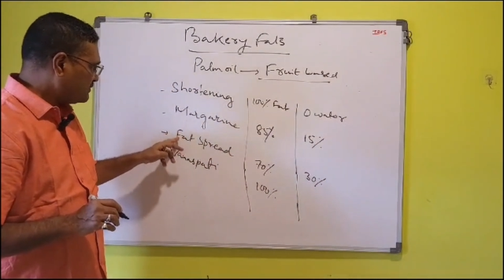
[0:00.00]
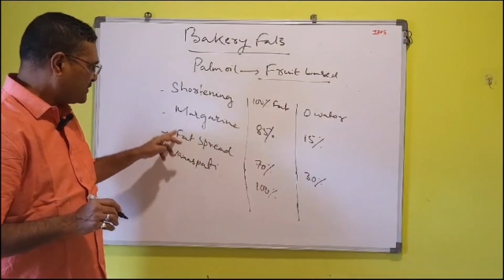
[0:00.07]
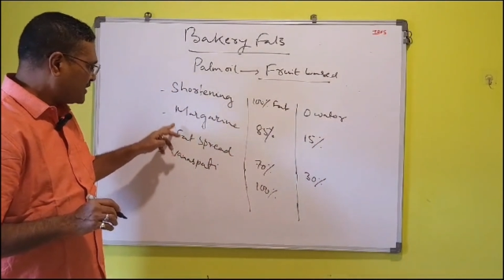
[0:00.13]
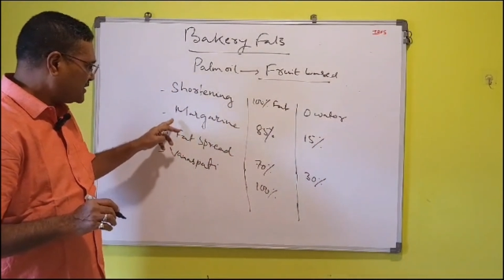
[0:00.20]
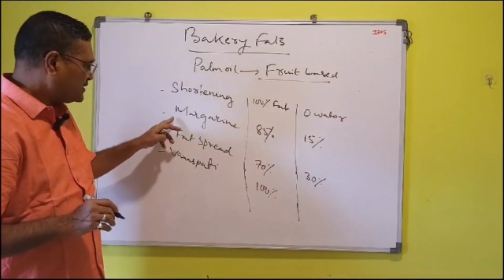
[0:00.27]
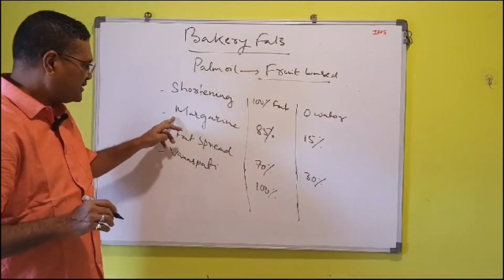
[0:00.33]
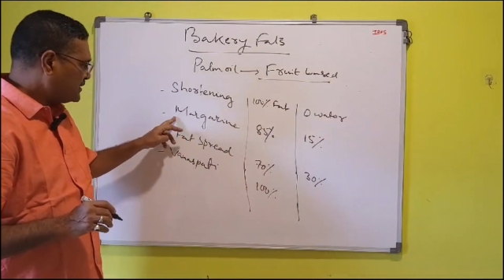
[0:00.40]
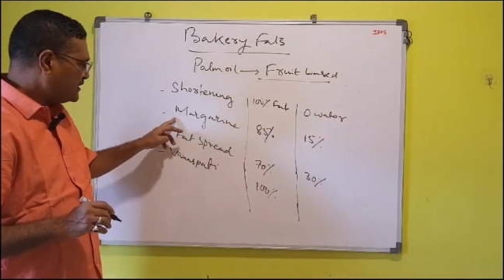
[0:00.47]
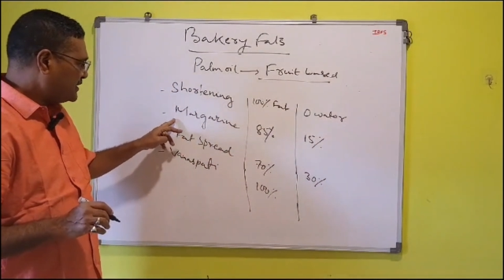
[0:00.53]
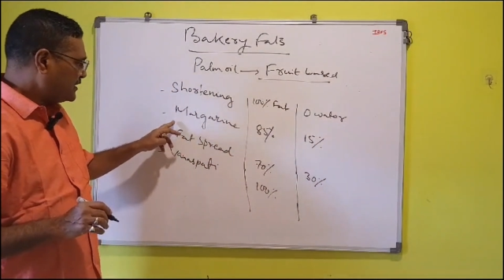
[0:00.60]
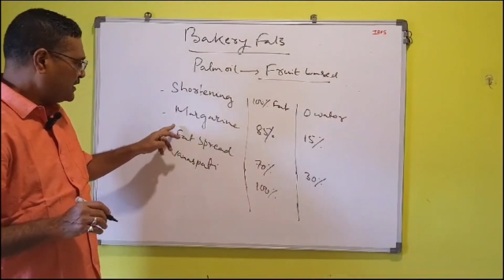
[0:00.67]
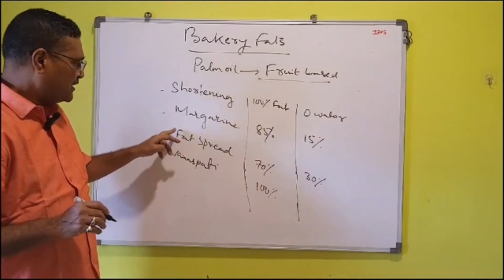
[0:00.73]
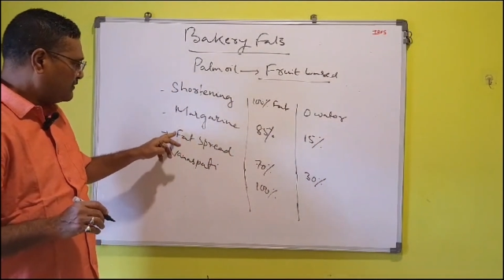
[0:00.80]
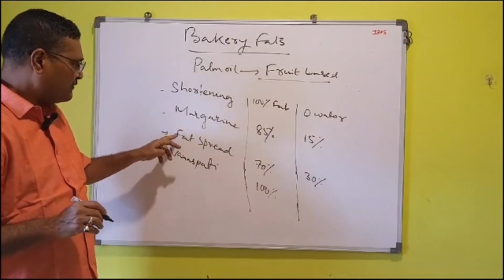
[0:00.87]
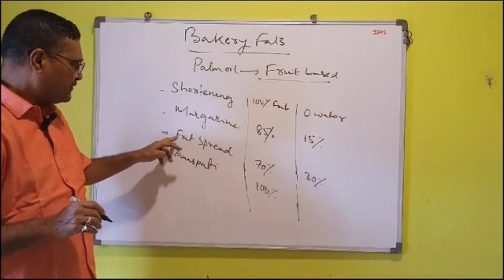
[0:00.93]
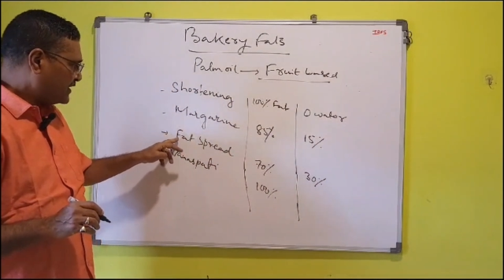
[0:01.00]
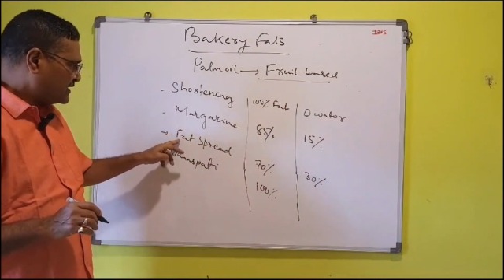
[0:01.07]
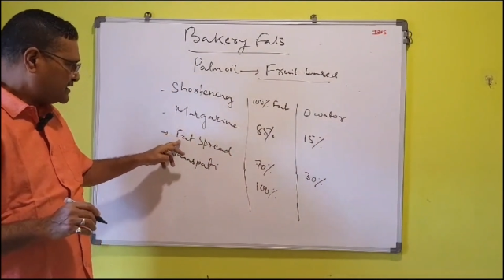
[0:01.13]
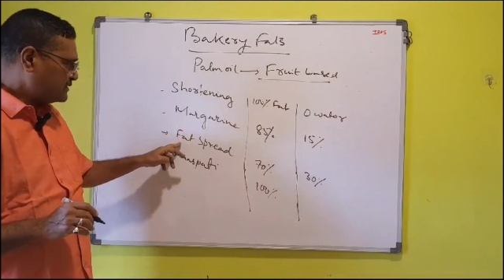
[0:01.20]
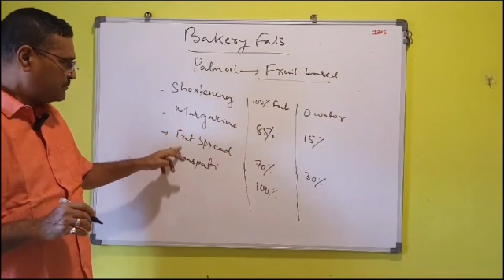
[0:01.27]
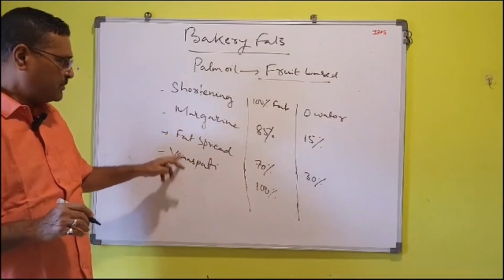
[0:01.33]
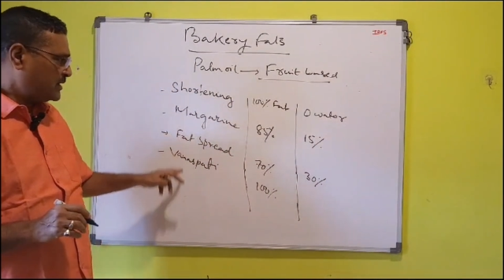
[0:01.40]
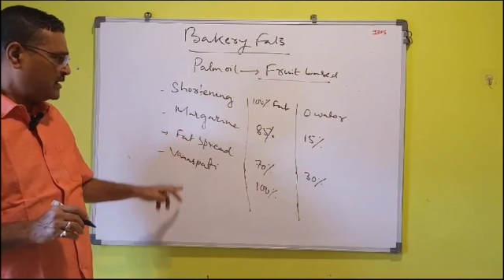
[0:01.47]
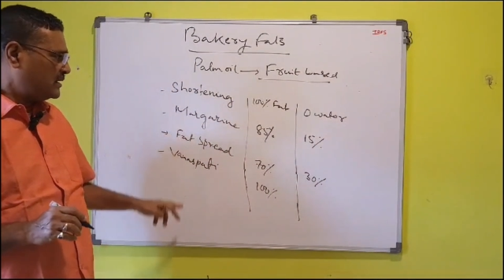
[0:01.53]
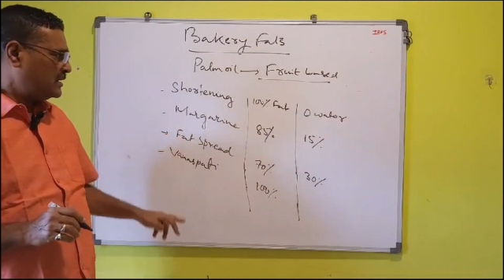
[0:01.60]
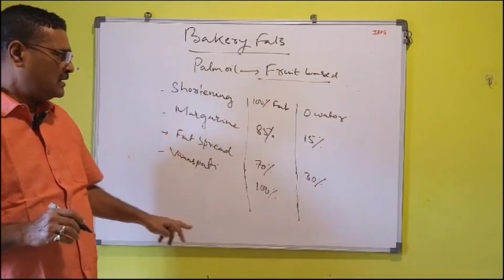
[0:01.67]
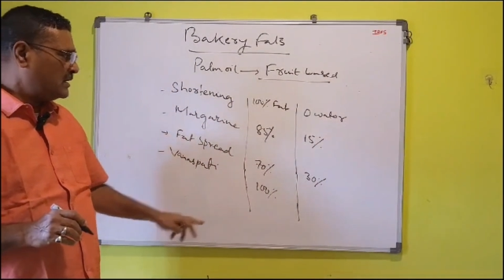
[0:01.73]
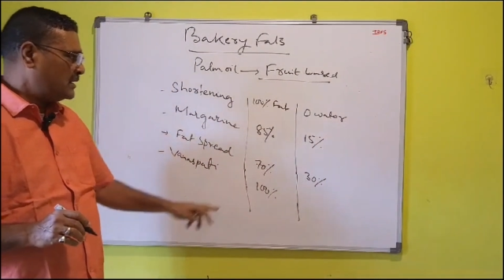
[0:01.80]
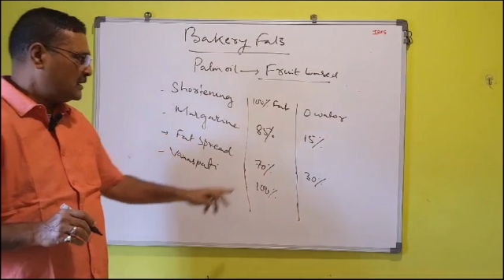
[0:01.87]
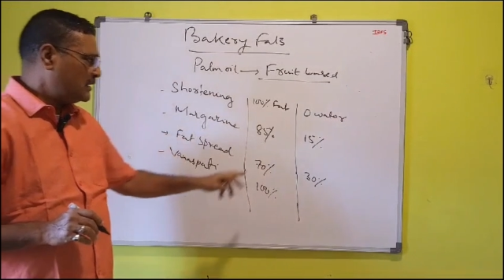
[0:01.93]
margarine and fat spread,
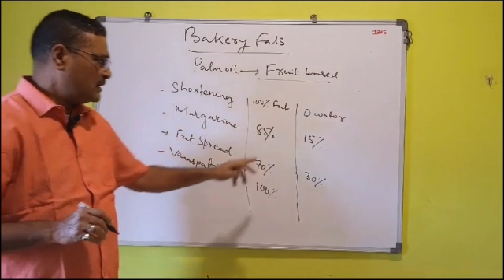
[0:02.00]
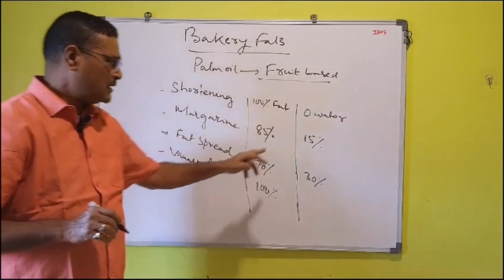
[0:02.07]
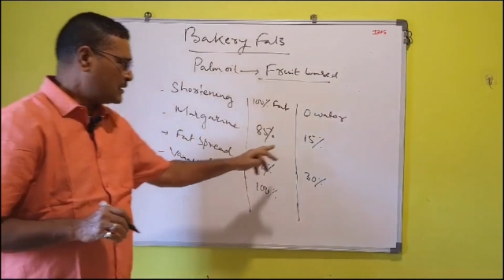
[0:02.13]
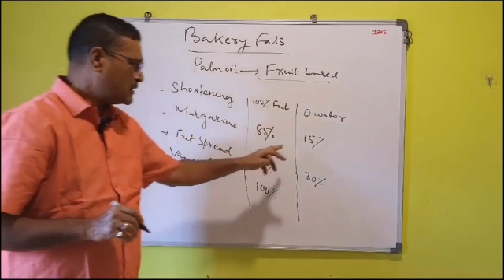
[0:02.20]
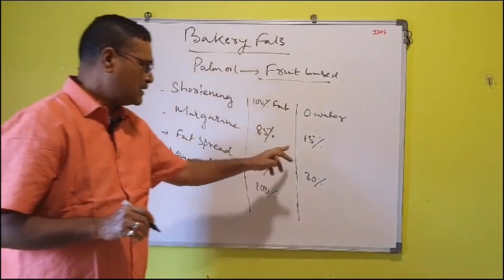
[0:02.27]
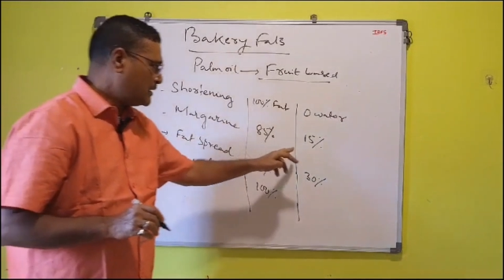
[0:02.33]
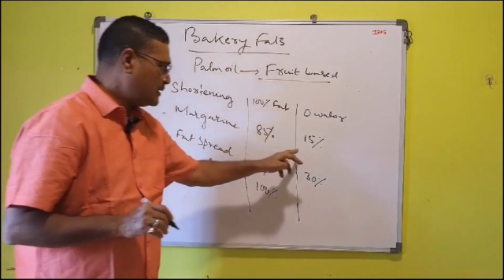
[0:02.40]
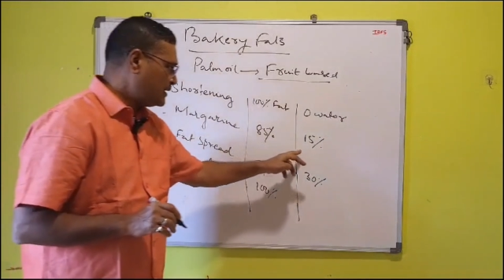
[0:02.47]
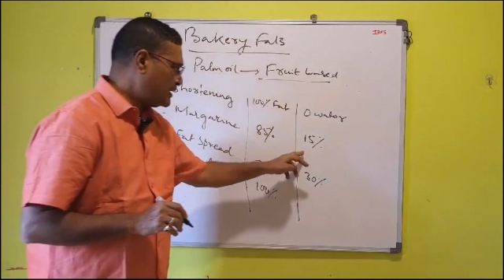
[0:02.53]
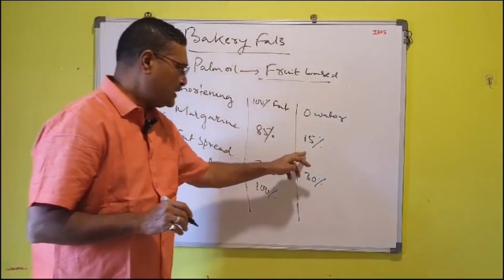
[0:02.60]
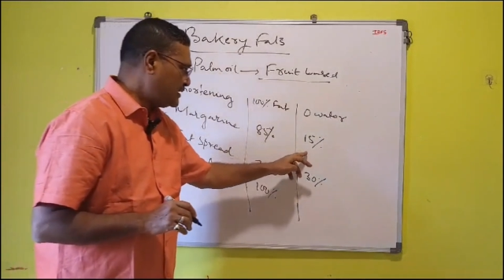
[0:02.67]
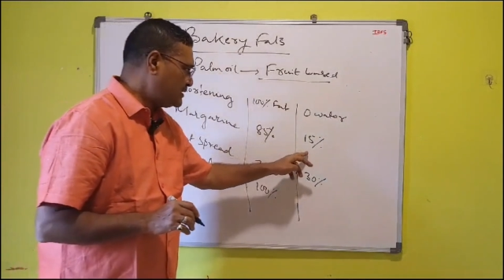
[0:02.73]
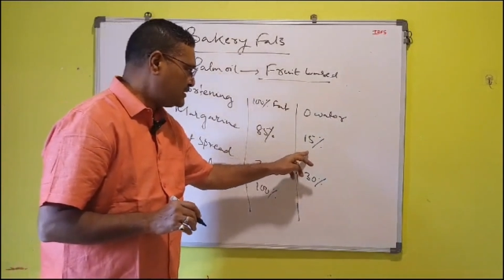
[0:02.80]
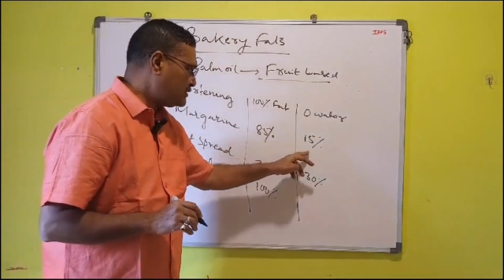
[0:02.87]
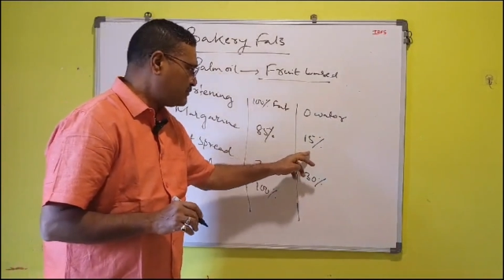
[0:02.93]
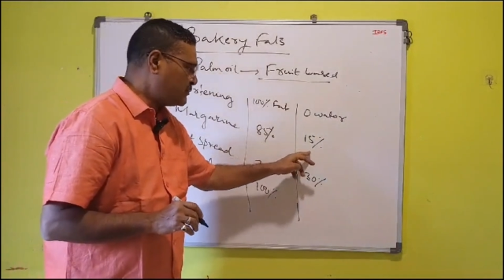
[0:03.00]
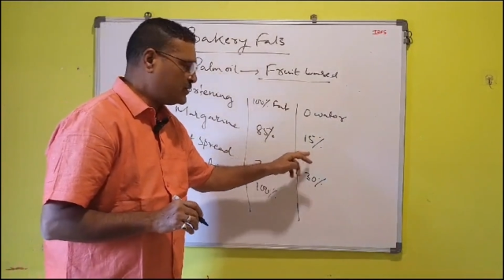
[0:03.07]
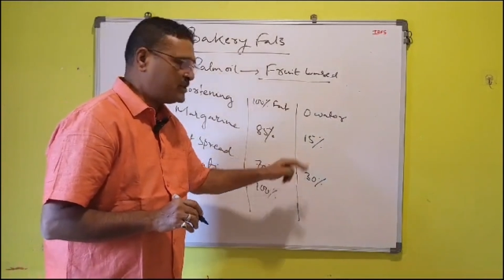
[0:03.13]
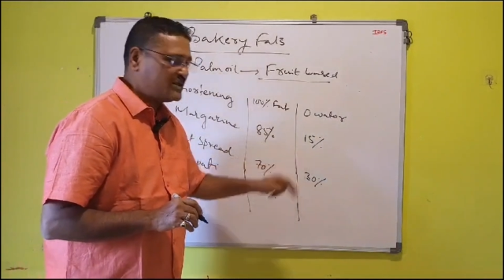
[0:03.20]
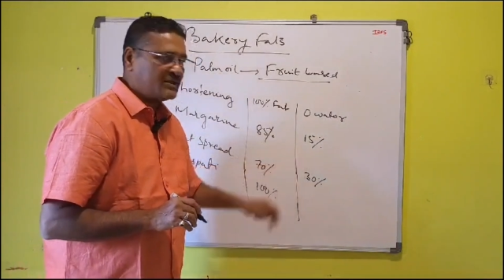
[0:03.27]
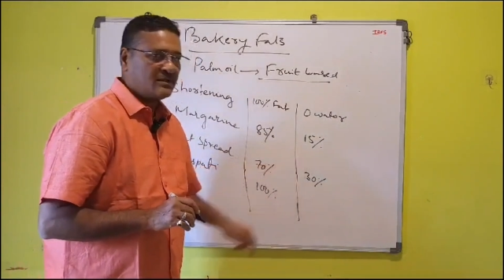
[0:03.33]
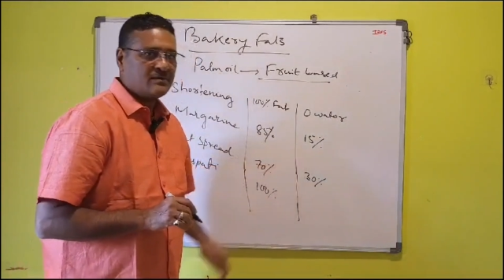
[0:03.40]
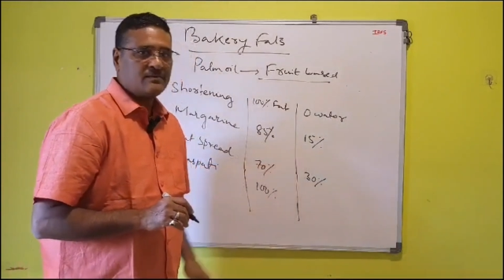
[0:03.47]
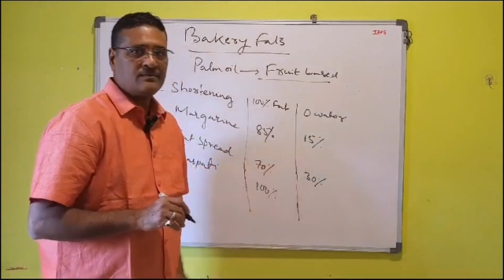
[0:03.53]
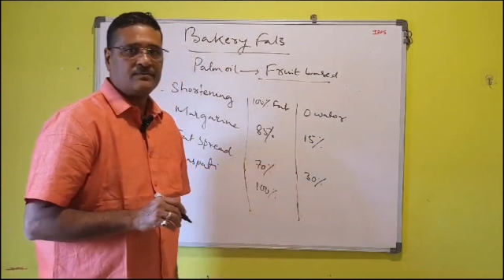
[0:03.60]
contains moisture.